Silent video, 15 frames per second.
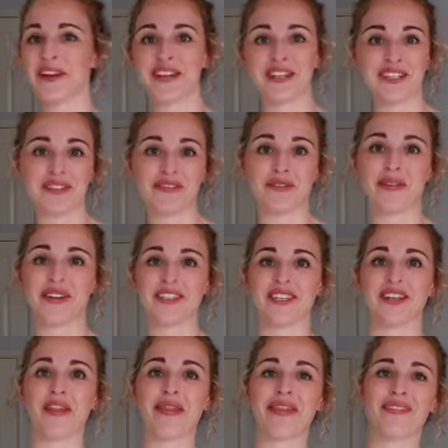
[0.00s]
easy for me
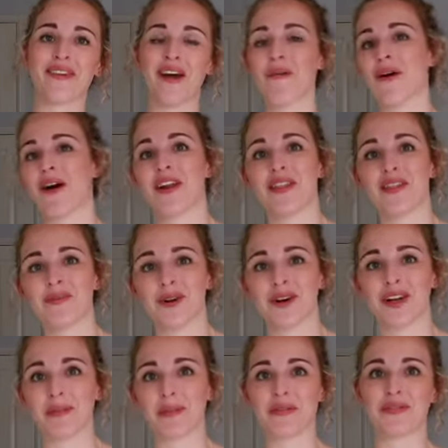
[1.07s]
to throw on in the
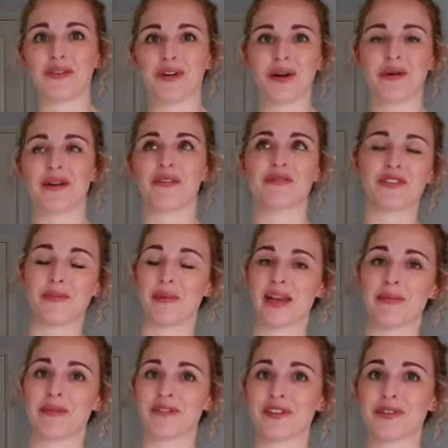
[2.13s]
morning before going off to
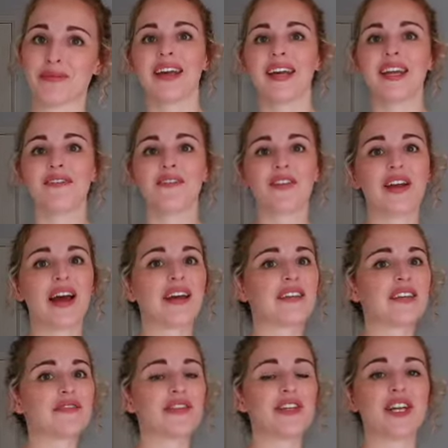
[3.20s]
baby groups. If you like
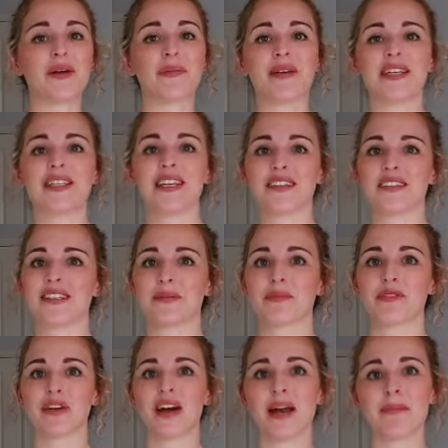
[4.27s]
this video, please hit the
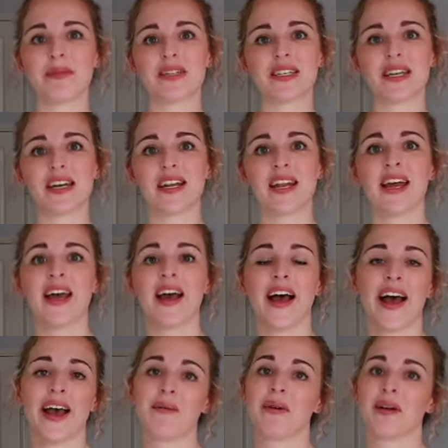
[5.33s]
subscribe button.
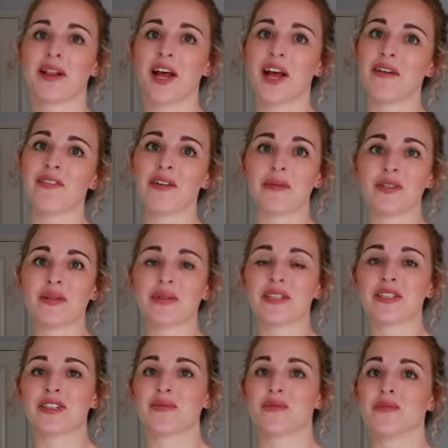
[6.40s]
I will hopefully be doing
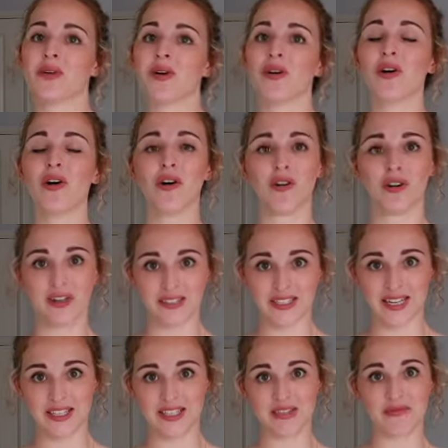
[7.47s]
some more hauls
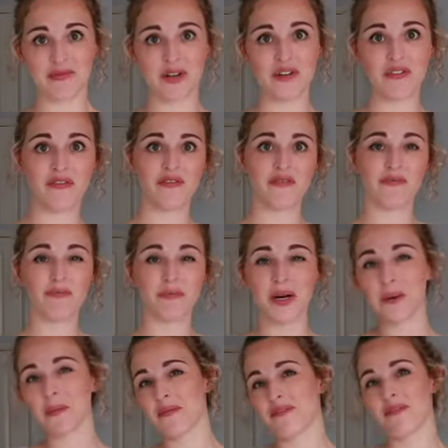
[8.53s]
and some more
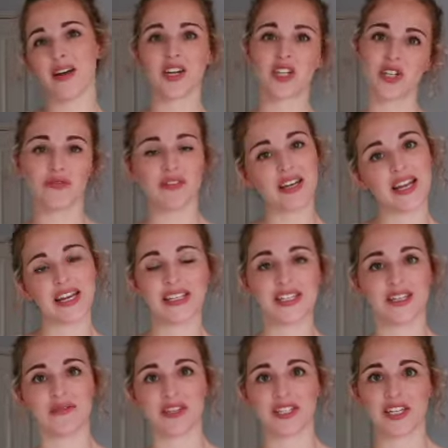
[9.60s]
mum fashion
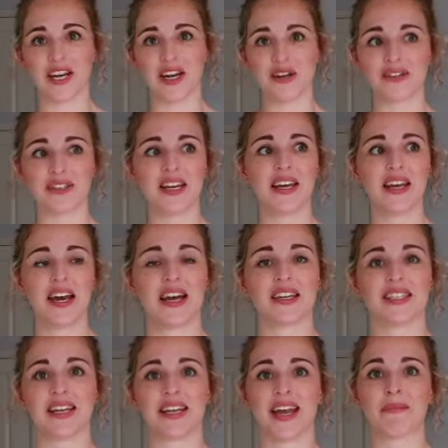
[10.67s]
related videos
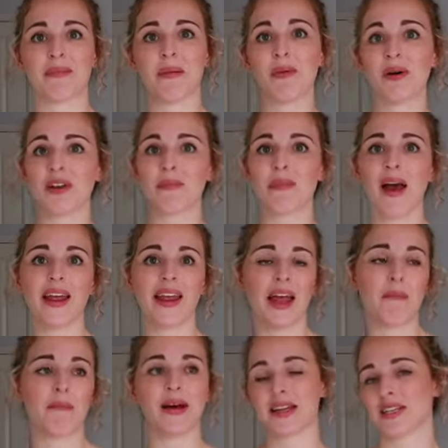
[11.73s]
as I get my body back,
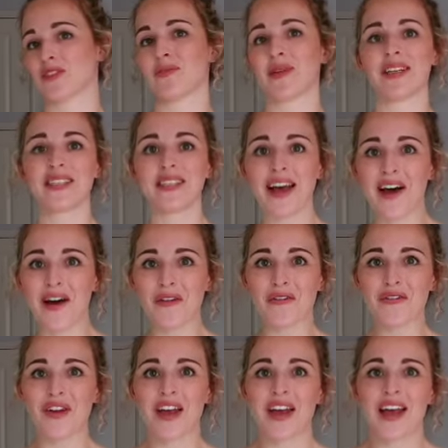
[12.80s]
get back to myself